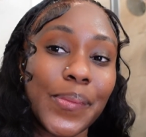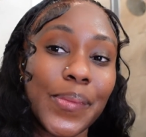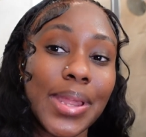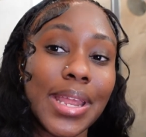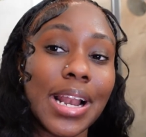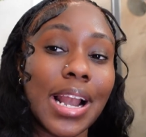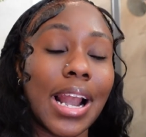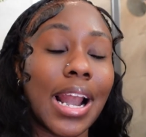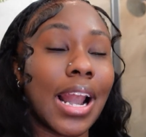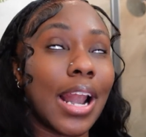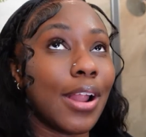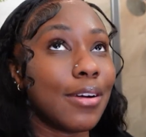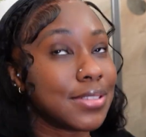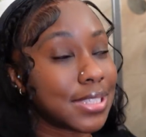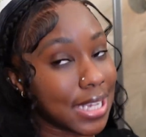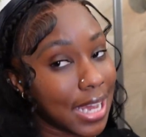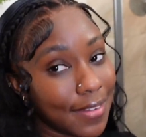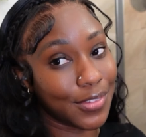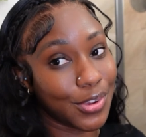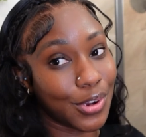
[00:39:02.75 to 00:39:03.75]
We
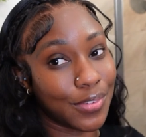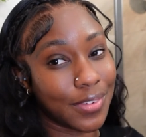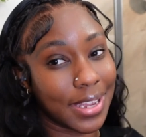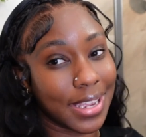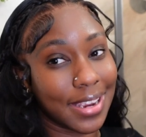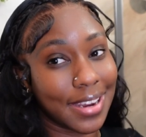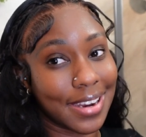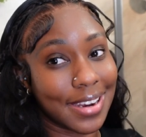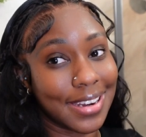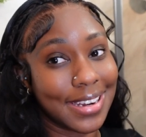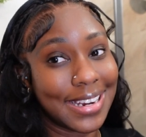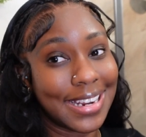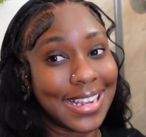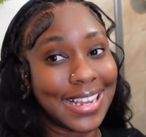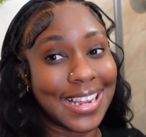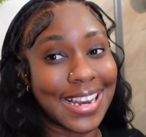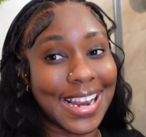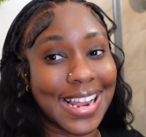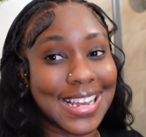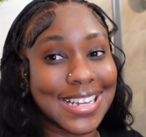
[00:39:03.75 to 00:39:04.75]
love to you over here,
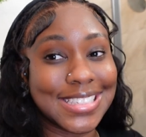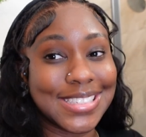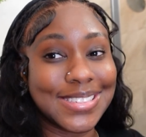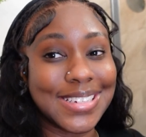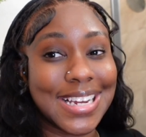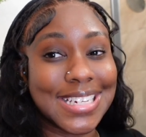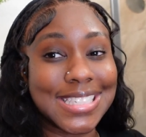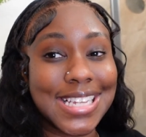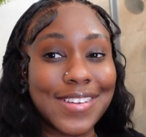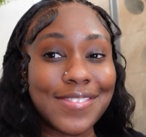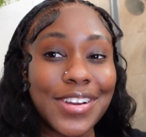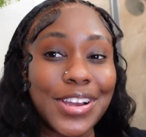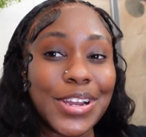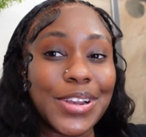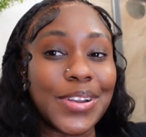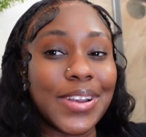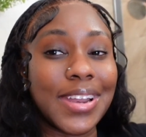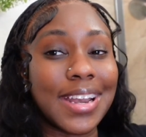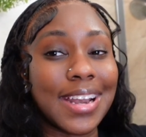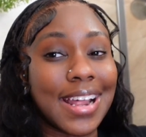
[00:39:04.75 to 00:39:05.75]
guys. You guys have a
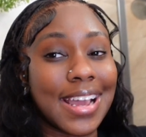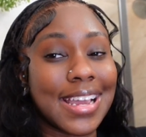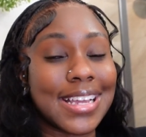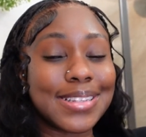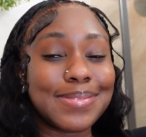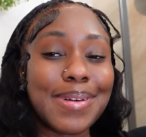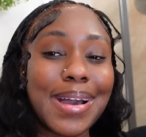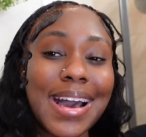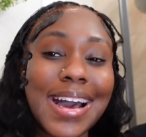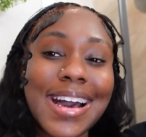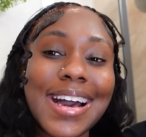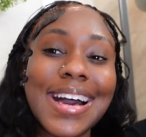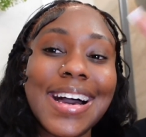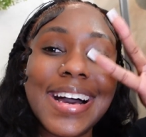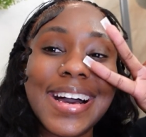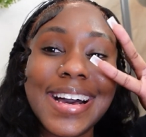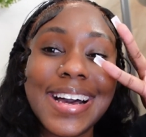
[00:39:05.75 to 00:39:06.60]
great night. Bye.